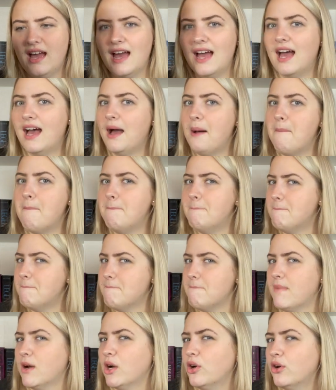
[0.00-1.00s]
a
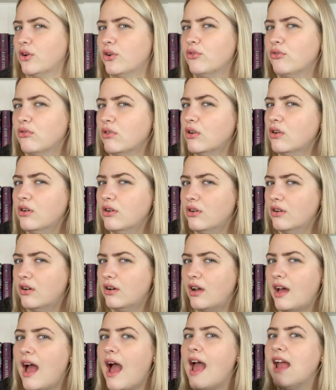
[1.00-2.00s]
murderer.
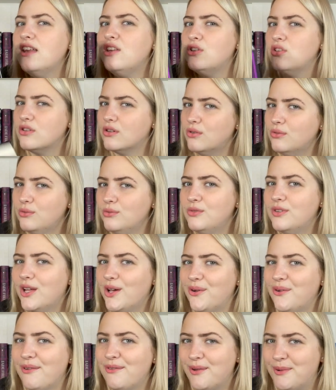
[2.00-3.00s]
I don't
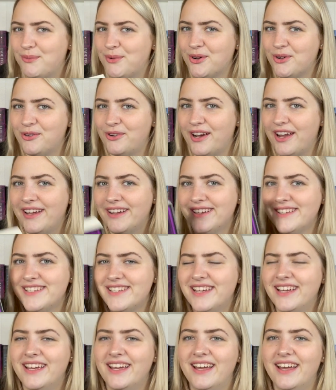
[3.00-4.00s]
know if I'm correct,
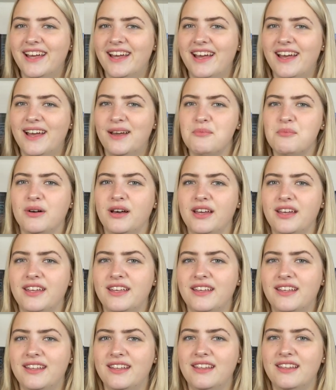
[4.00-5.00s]
but
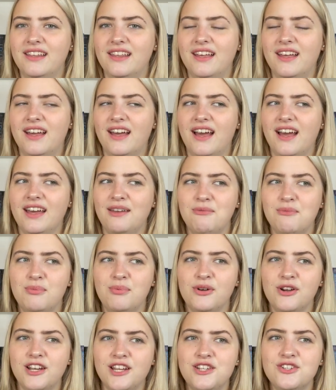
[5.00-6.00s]
I'm
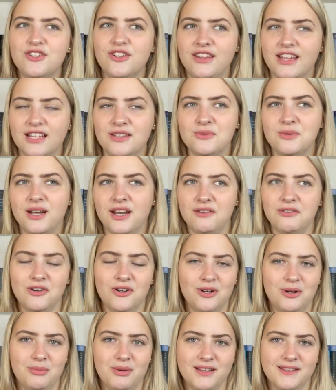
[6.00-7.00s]
pretty sure that's what I've
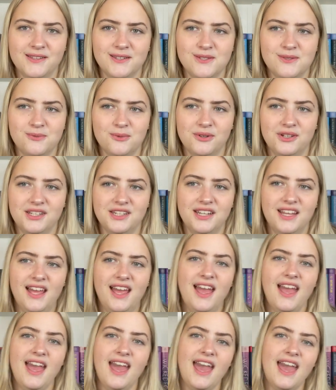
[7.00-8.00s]
heard about this one,
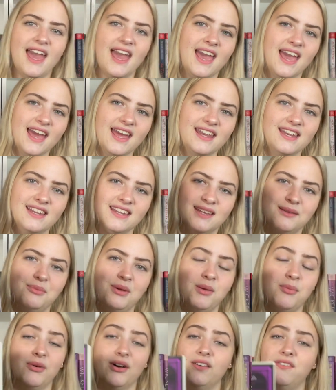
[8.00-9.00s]
and
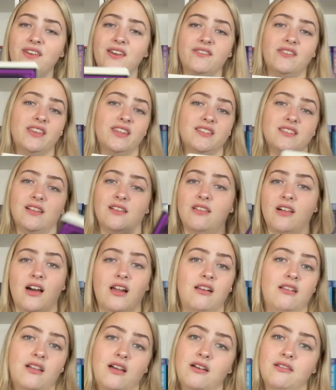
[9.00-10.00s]
people have given this a lot
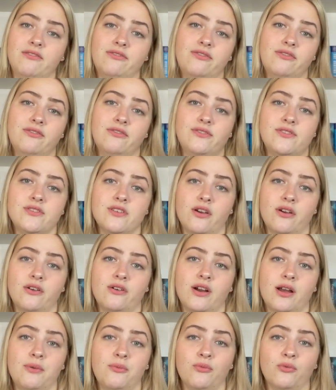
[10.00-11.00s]
of love, so
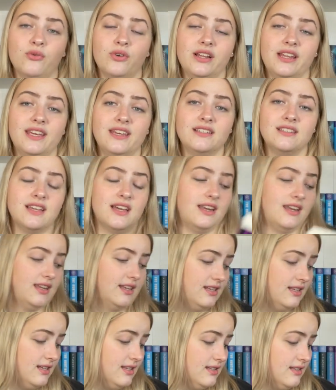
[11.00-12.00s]
I'm really
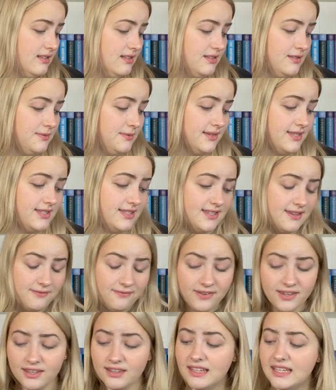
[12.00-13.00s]
excited
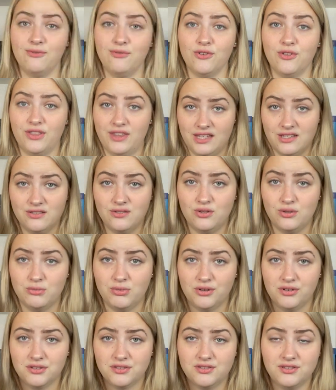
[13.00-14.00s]
specifically for these two
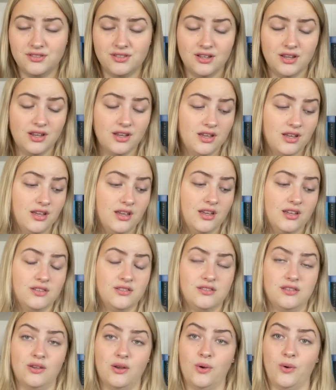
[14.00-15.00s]
books.
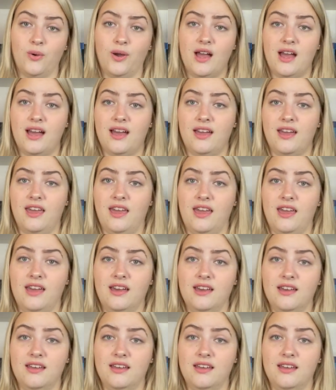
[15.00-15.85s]
So I